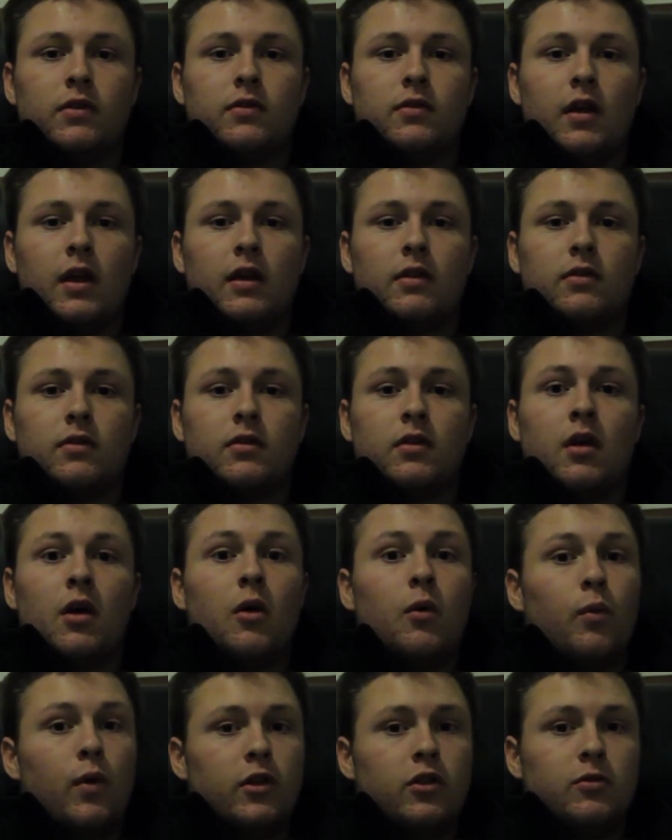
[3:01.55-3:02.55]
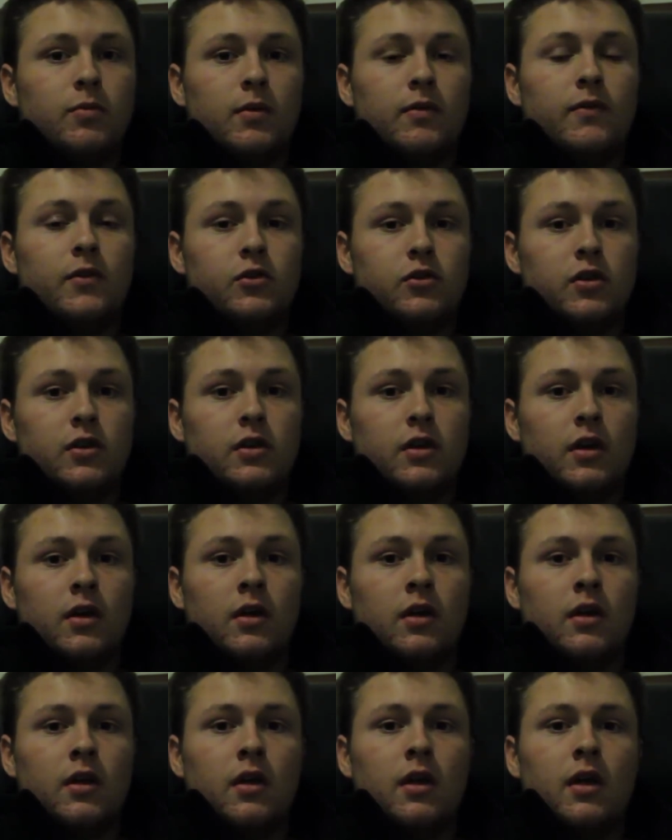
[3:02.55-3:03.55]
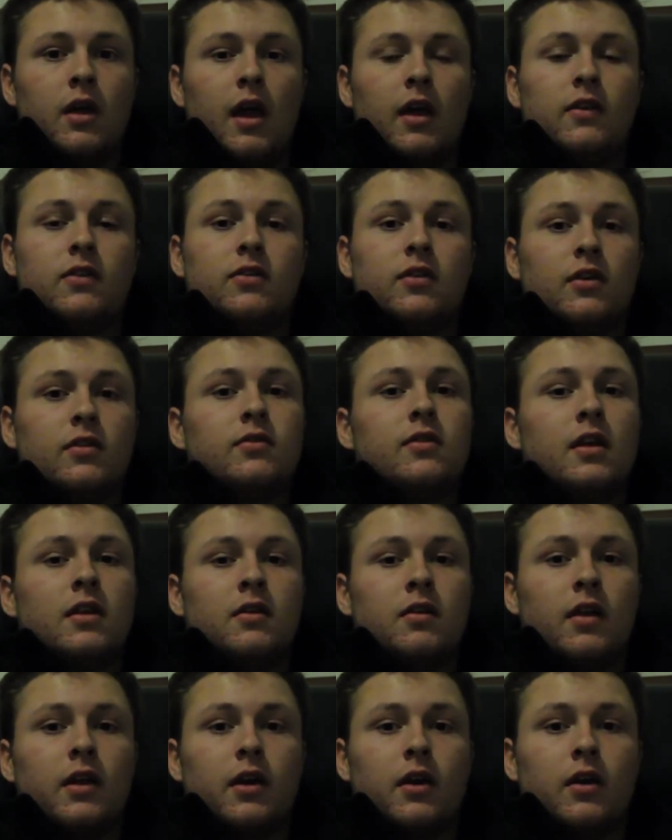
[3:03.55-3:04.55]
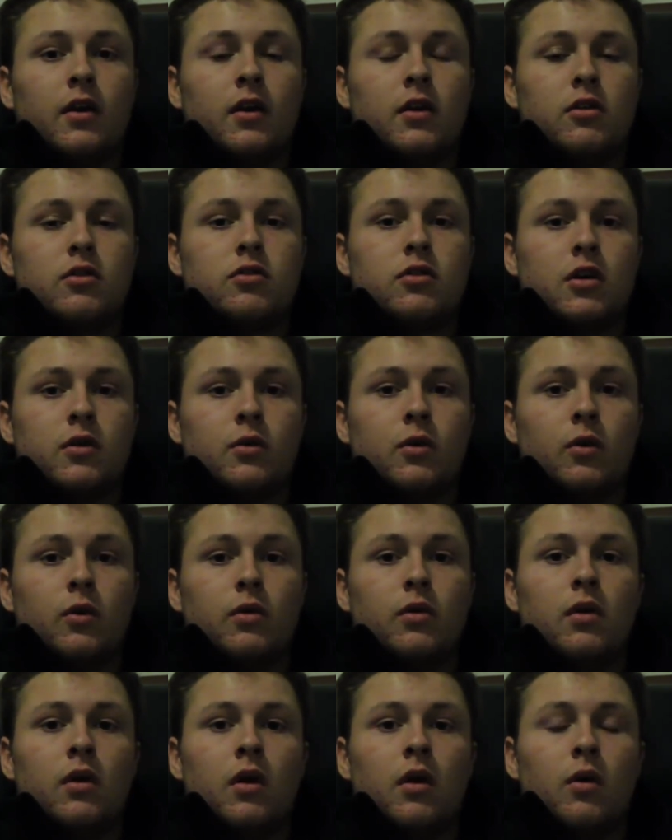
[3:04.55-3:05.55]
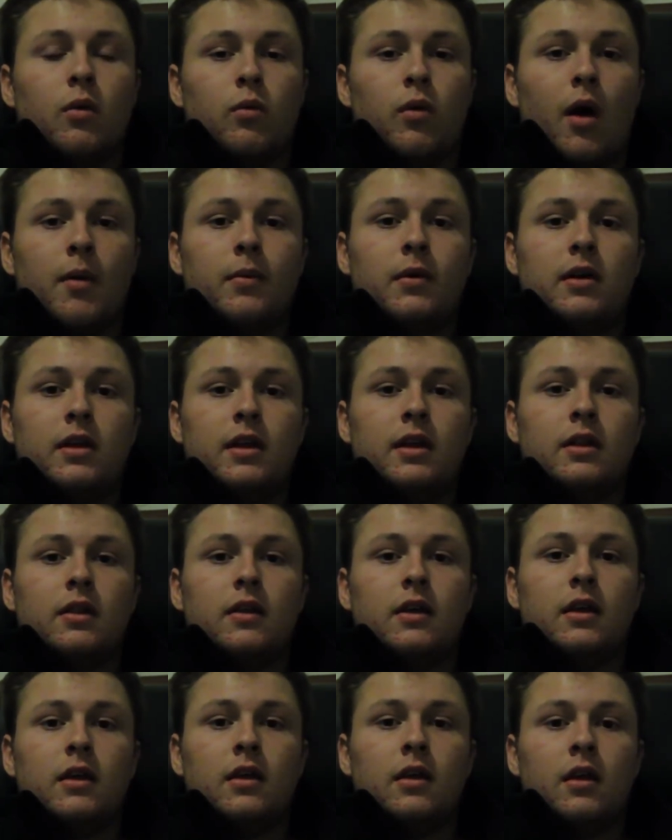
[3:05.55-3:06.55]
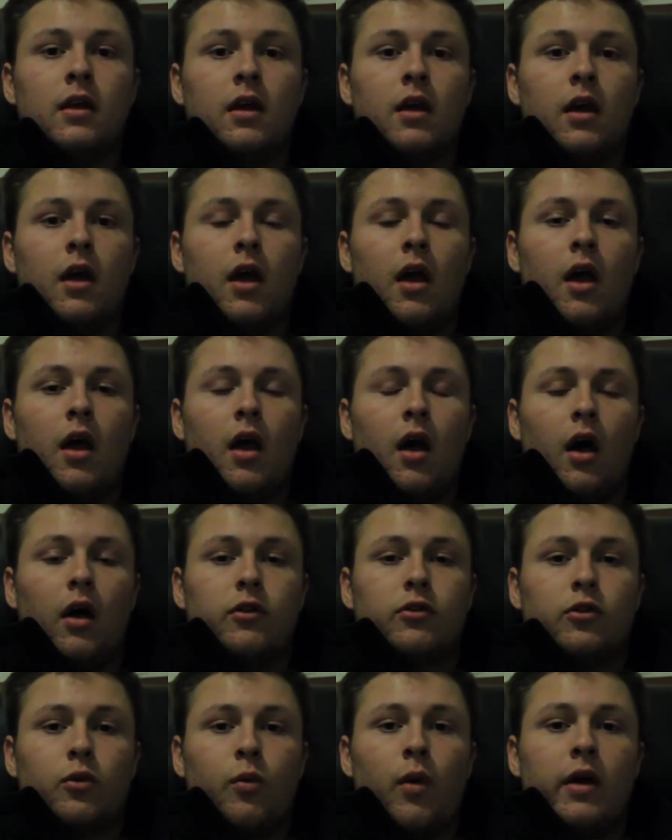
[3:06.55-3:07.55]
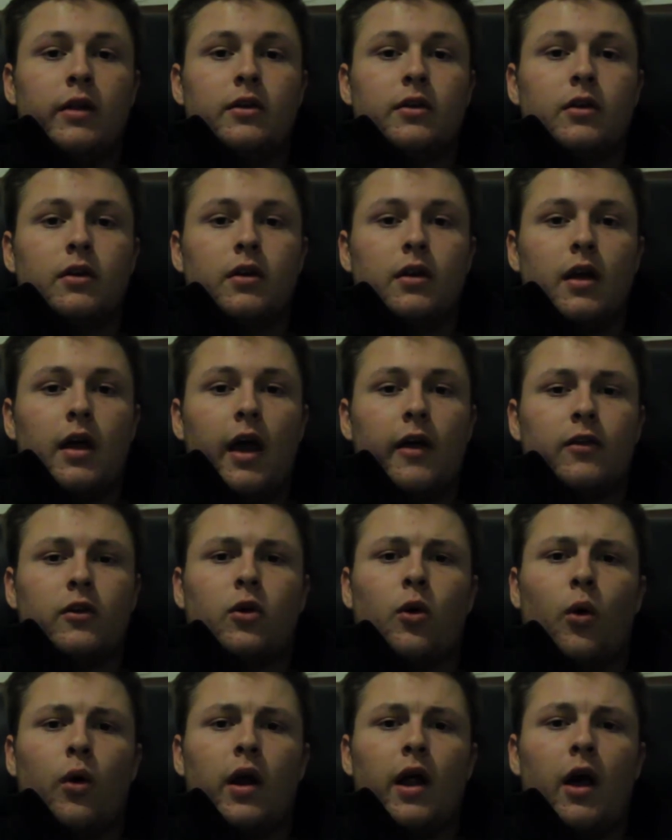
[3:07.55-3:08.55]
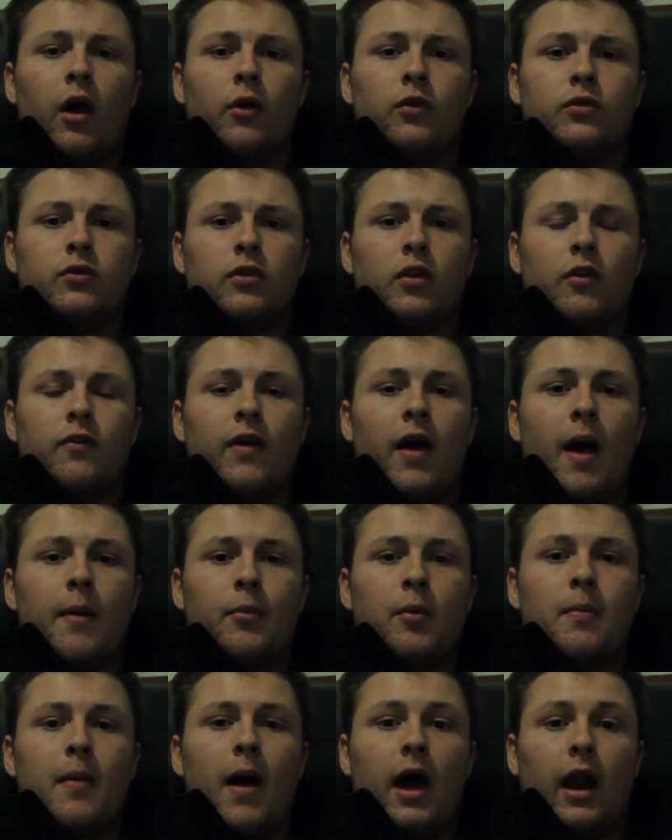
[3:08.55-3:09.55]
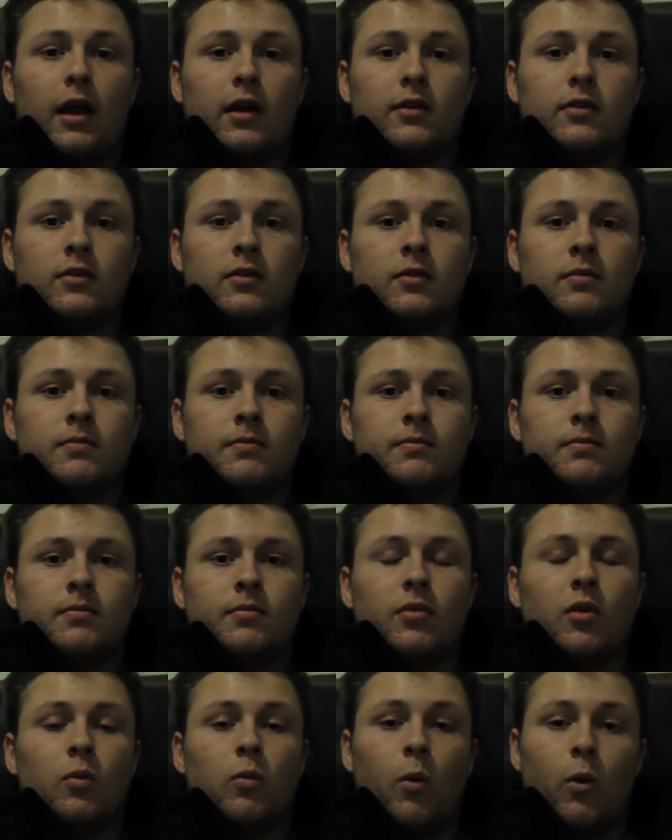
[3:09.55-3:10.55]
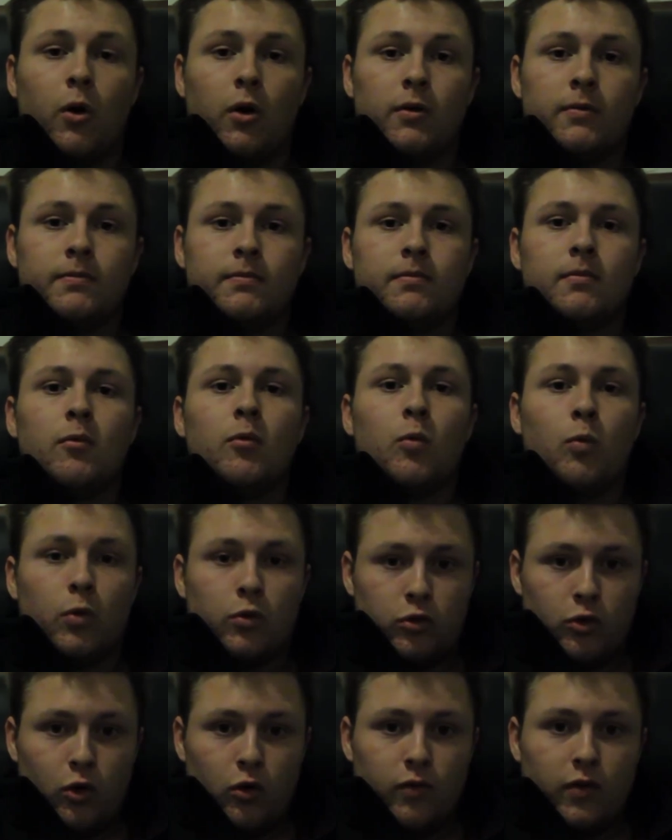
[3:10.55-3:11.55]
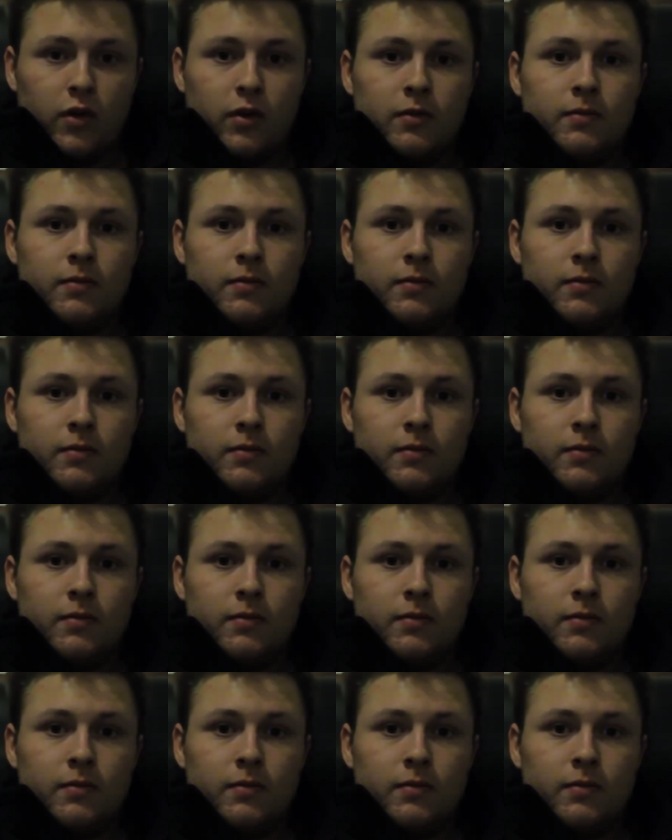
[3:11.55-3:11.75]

States, Richmond, Virginia, and 6 days later, General Robert E. Lee surrendered at the courthouse of Appomattox. The war was over.